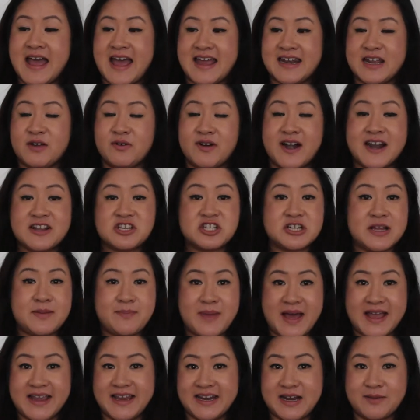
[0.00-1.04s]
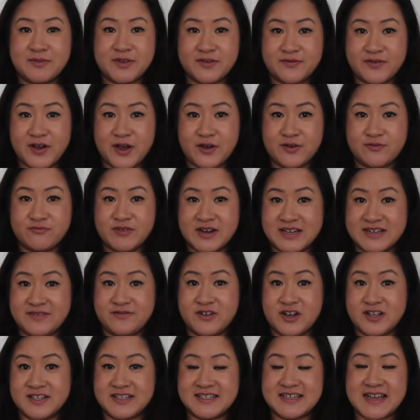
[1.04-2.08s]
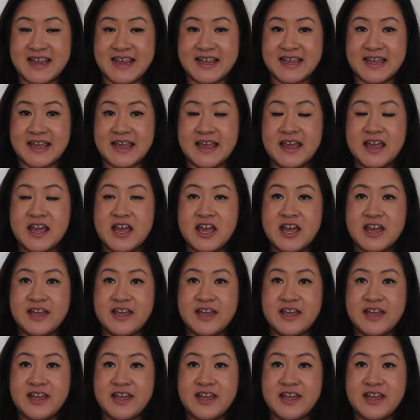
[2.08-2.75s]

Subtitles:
and they were actually bagging up the phone ready for her to take it.